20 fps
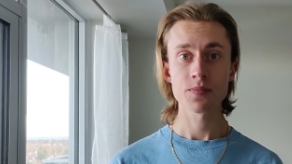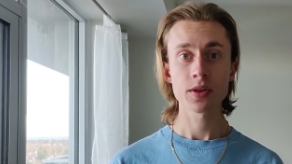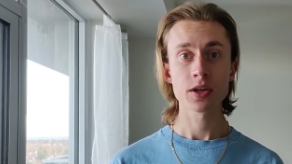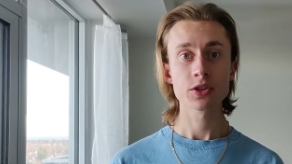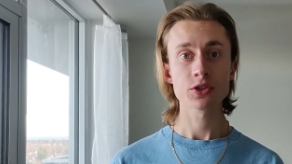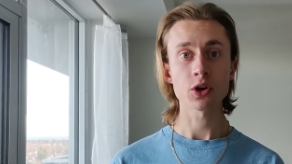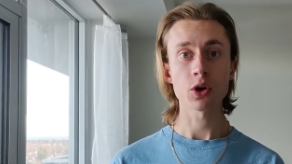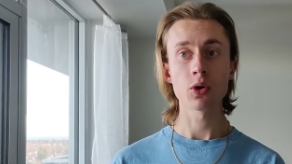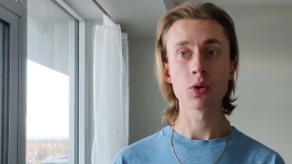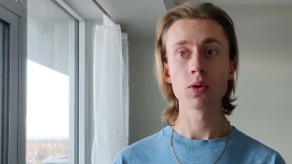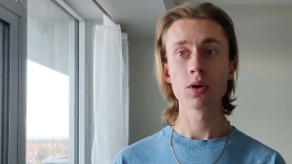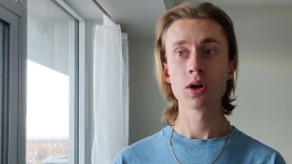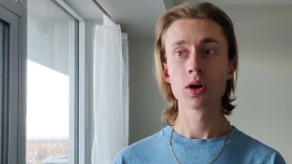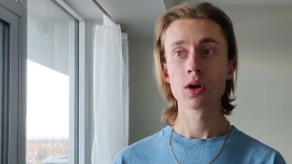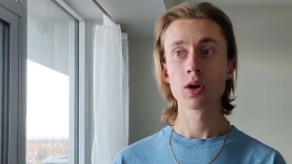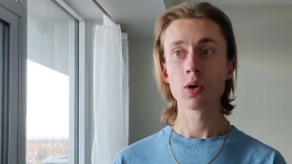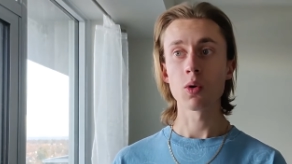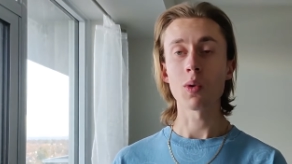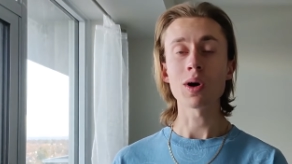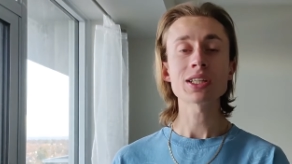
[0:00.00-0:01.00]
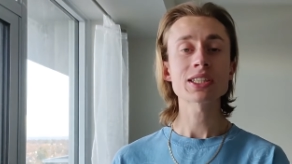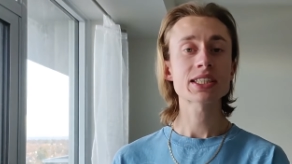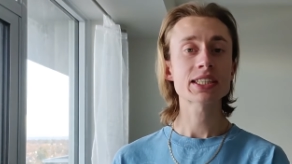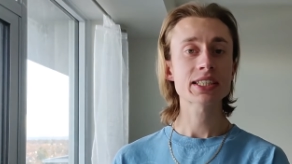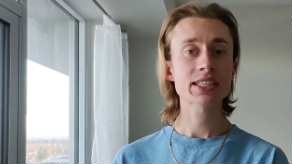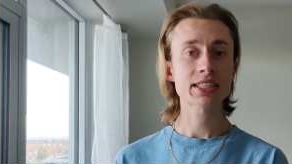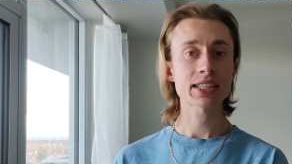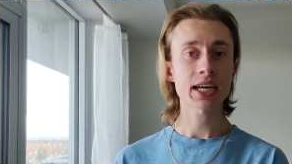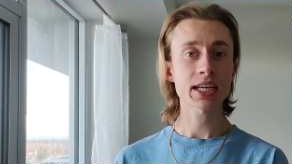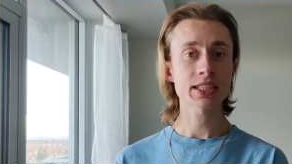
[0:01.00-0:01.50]
So once
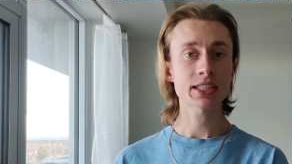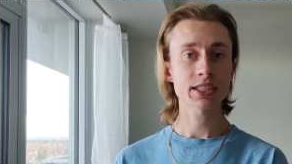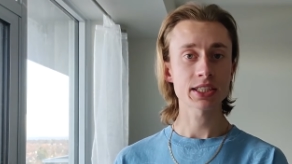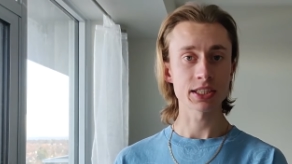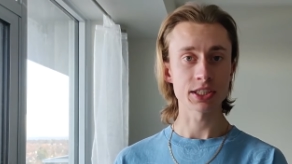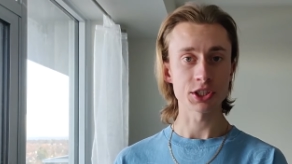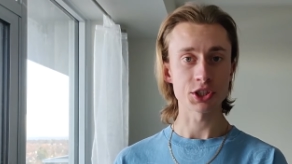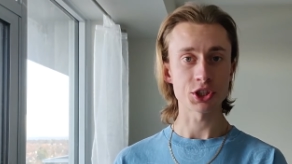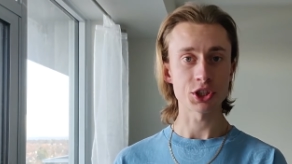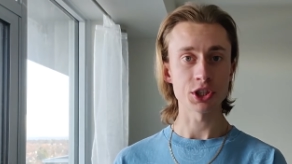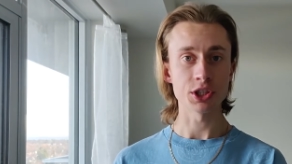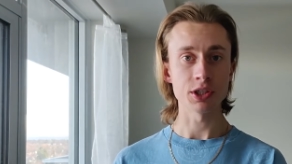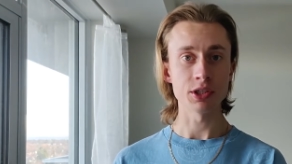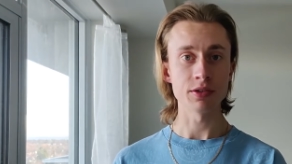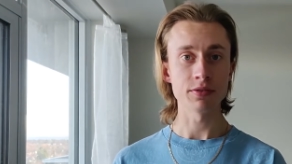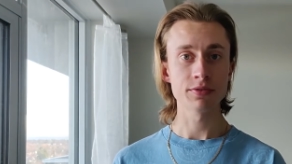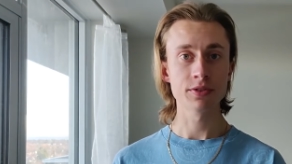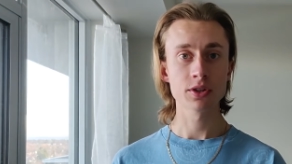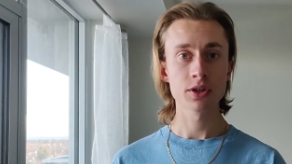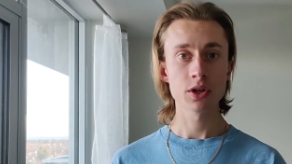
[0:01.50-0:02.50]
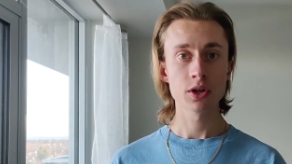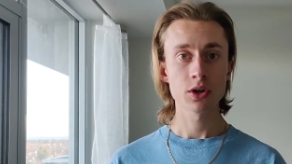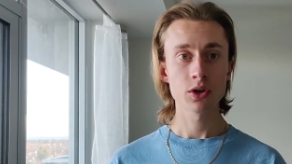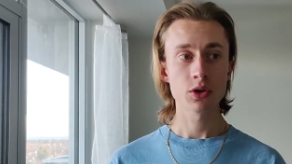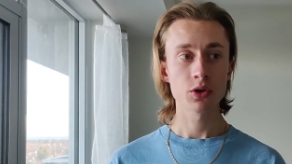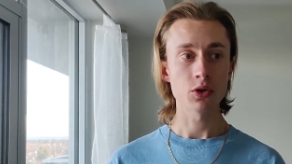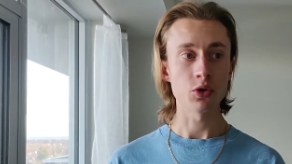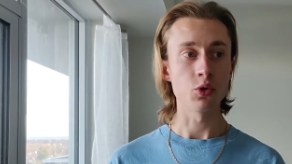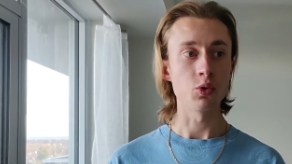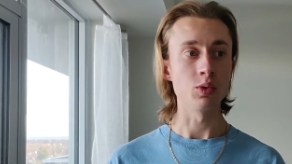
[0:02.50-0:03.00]
success is achieved,
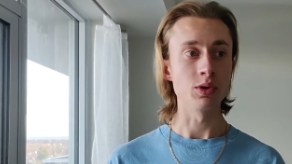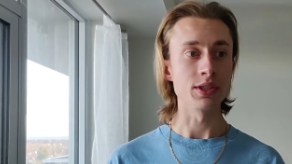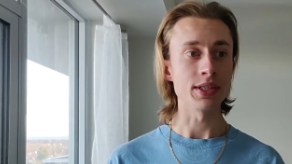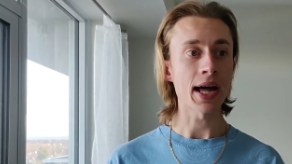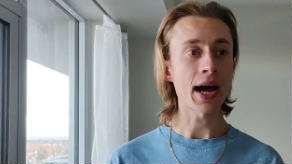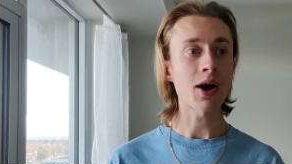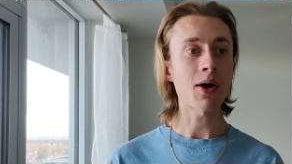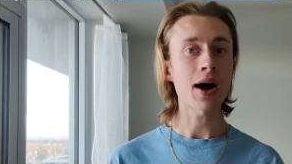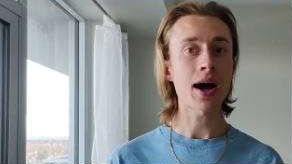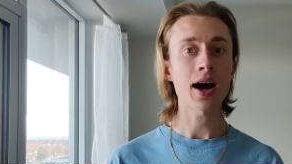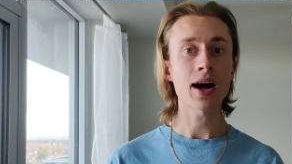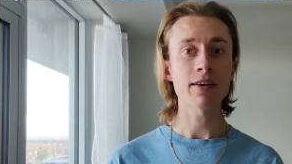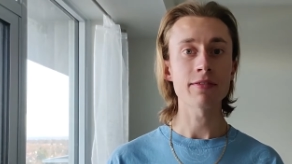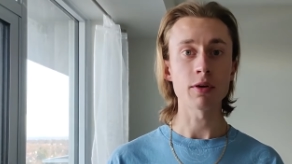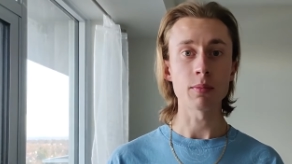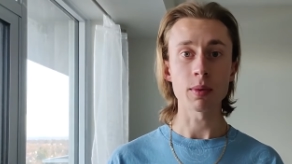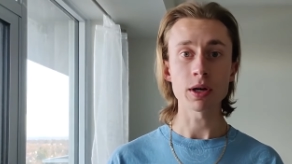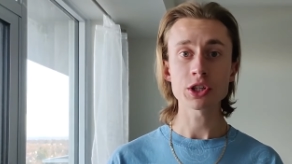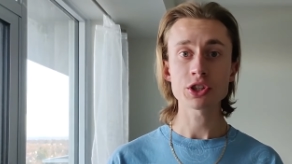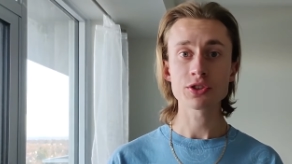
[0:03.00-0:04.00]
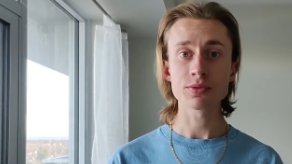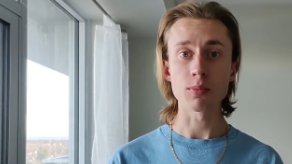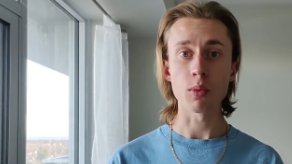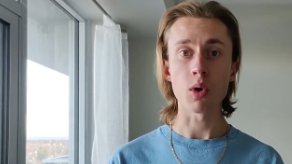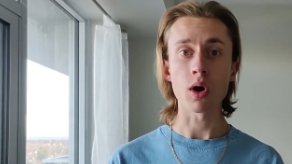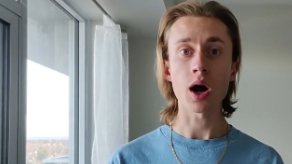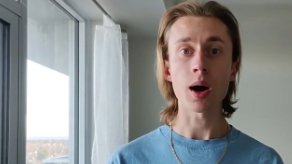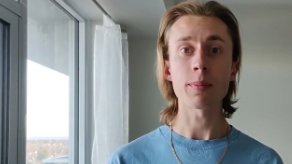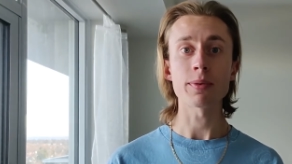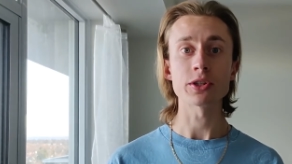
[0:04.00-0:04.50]
you will now have a bunch
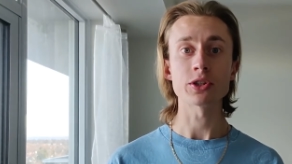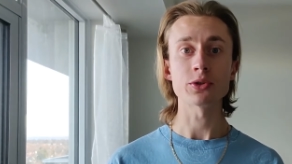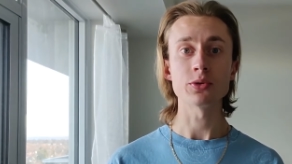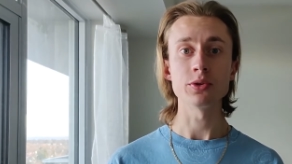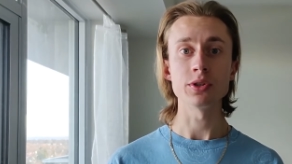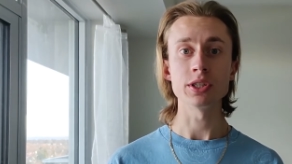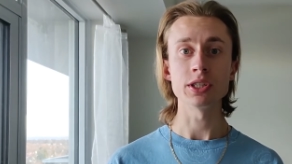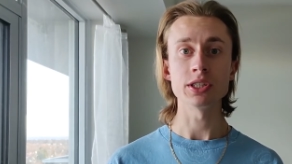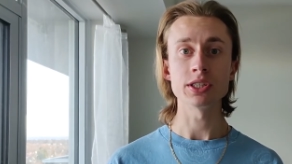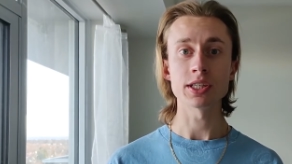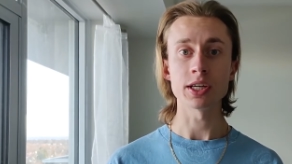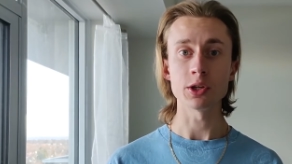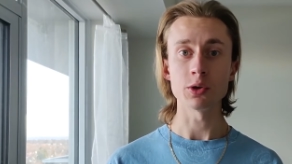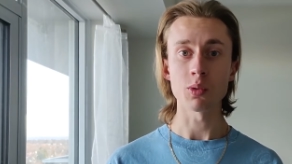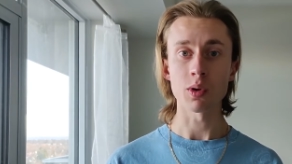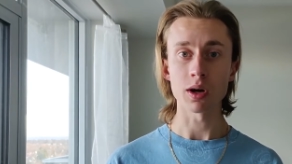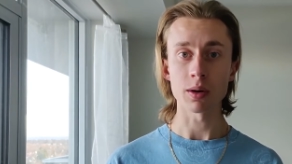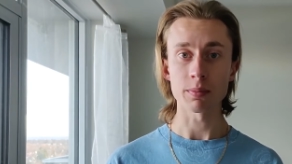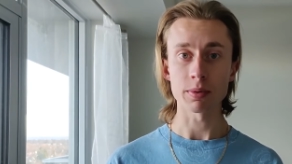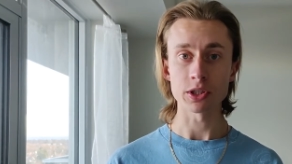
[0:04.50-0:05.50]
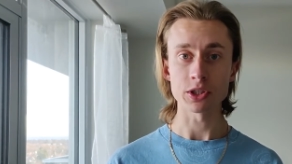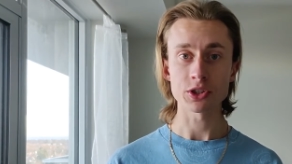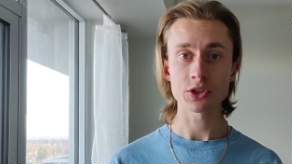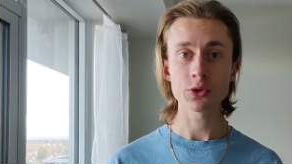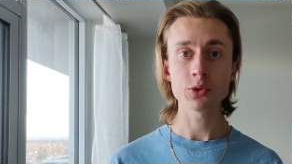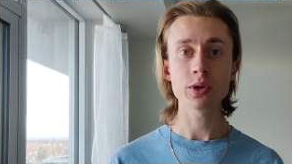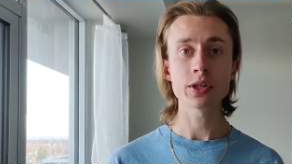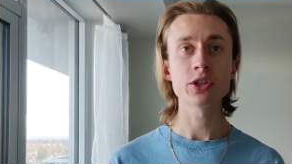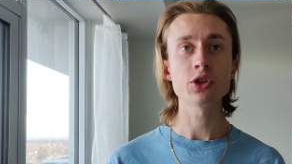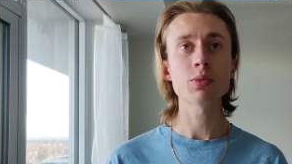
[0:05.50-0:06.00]
more opportunities that you want to
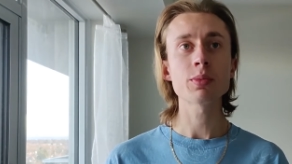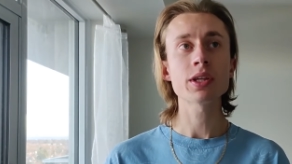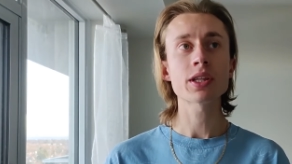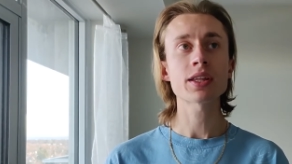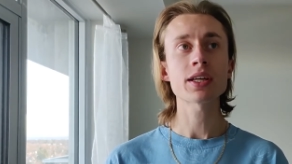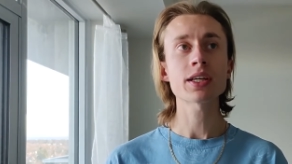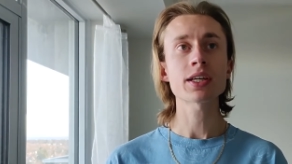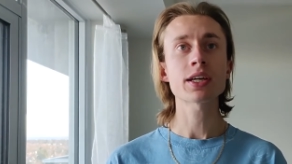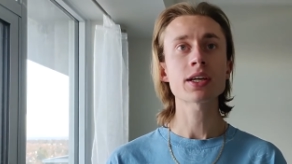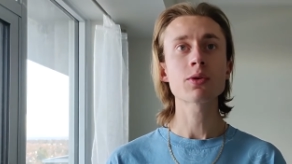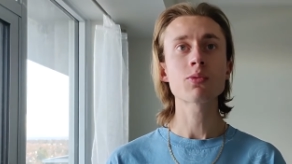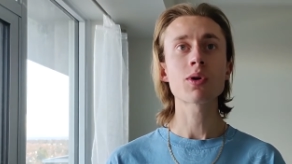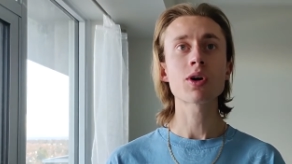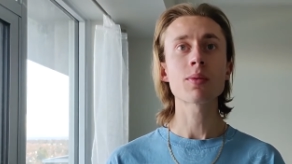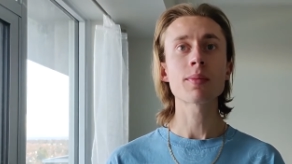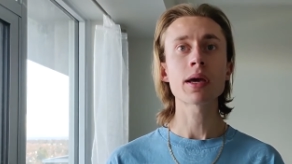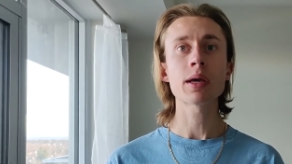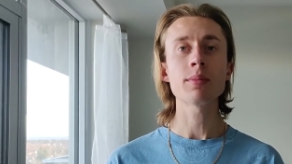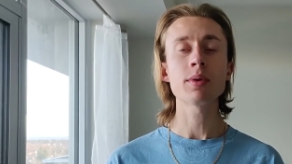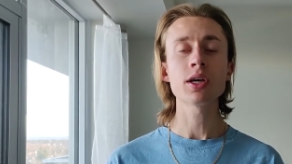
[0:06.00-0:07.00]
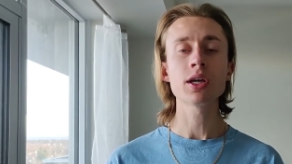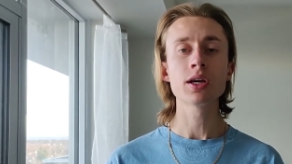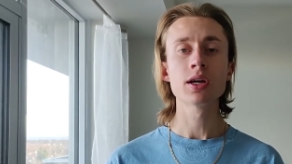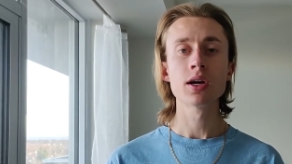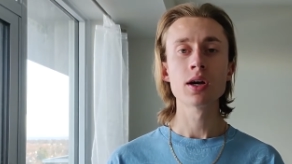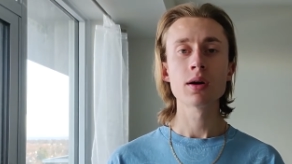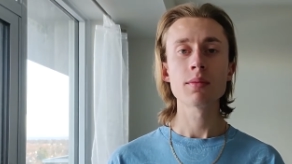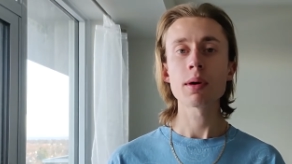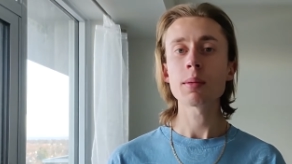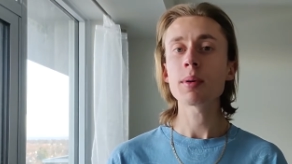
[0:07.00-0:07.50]
pursue, and you'll be thinking, well, maybe
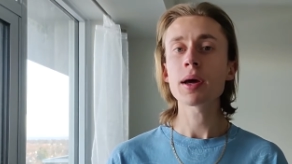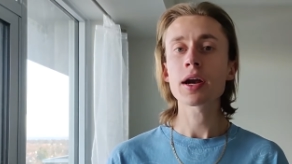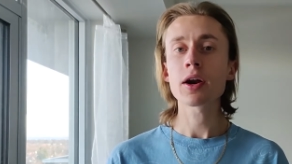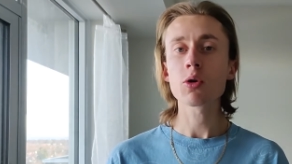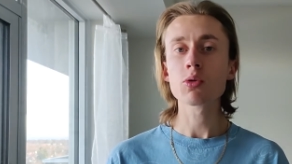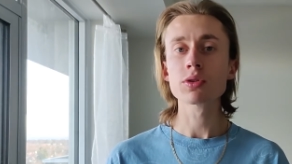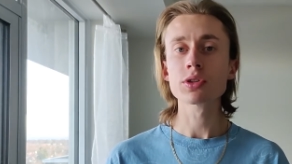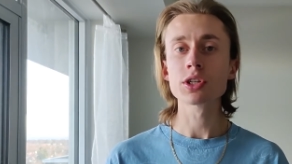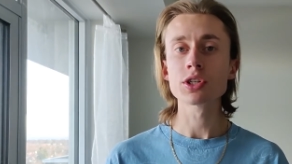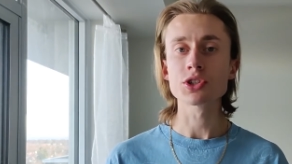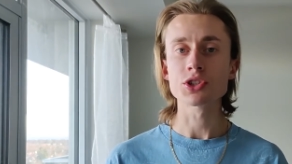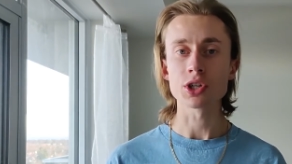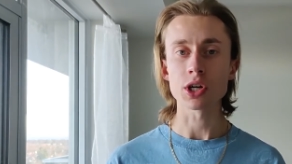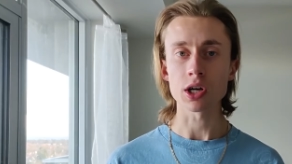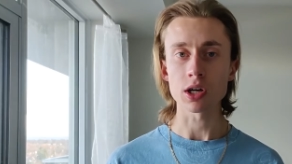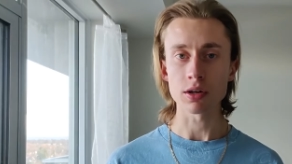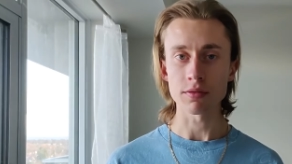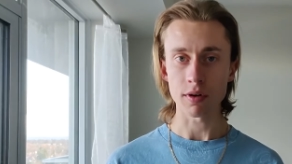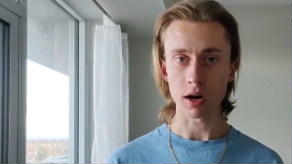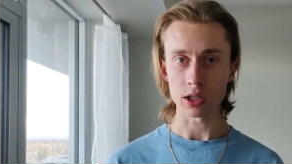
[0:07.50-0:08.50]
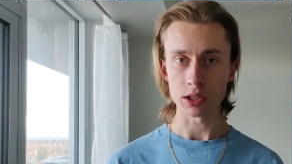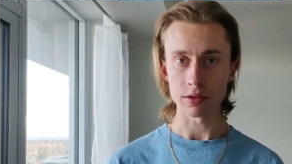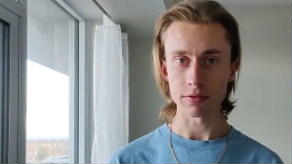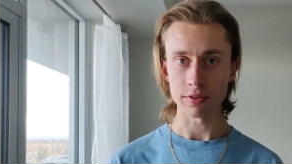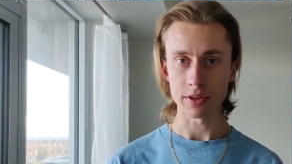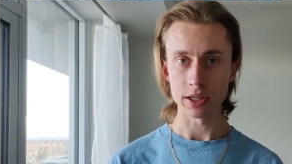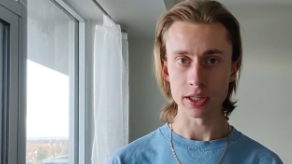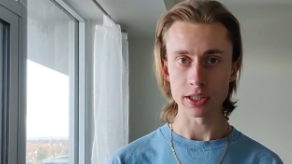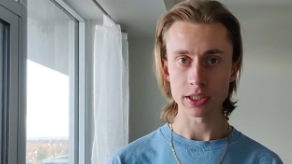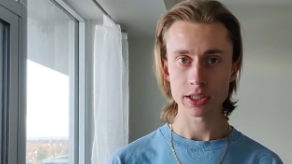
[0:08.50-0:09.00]
I don't deserve all of
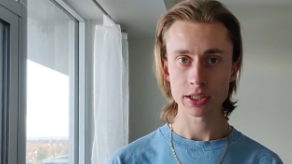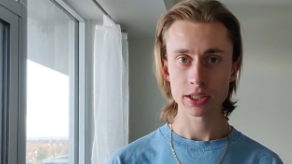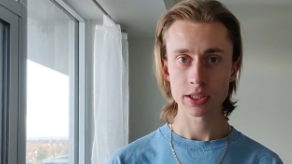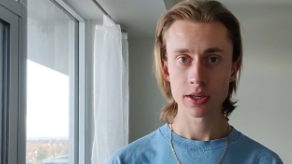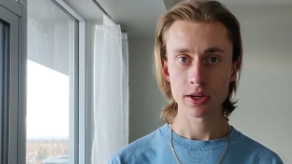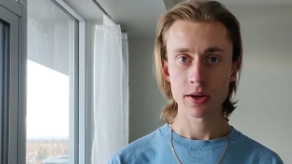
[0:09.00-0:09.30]
this.